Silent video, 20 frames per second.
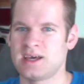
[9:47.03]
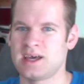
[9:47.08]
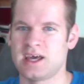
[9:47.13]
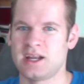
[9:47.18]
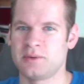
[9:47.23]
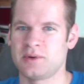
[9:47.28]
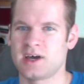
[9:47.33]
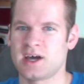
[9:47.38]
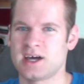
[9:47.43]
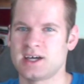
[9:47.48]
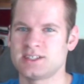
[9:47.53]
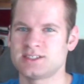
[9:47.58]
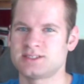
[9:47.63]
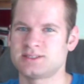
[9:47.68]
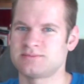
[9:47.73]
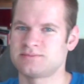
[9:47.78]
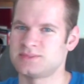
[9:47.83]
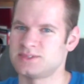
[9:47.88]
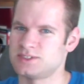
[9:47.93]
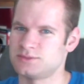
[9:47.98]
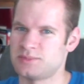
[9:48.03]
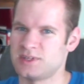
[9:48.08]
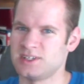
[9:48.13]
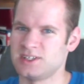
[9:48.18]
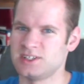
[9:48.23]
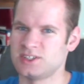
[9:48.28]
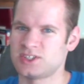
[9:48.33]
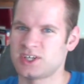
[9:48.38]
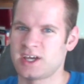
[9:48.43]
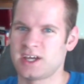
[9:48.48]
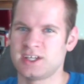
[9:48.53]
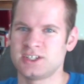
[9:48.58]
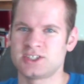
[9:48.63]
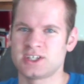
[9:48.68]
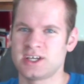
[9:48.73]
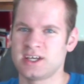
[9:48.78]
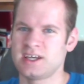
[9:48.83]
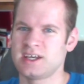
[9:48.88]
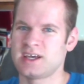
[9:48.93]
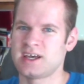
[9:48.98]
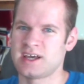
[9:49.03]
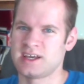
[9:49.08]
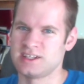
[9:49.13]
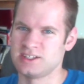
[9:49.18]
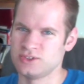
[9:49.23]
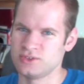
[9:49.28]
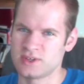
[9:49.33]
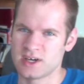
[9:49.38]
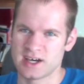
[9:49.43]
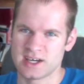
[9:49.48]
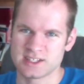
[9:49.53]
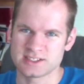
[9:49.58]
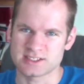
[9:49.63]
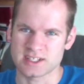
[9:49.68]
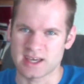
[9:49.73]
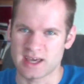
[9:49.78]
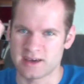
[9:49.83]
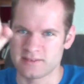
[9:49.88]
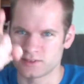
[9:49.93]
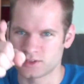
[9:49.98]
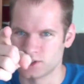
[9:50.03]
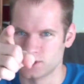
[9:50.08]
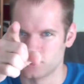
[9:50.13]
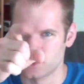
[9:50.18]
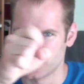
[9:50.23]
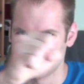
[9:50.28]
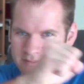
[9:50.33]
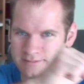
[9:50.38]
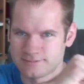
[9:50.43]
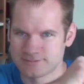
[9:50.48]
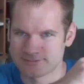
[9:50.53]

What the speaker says: Anyway, guys, this has been DJ AJ, and you guys have a good one.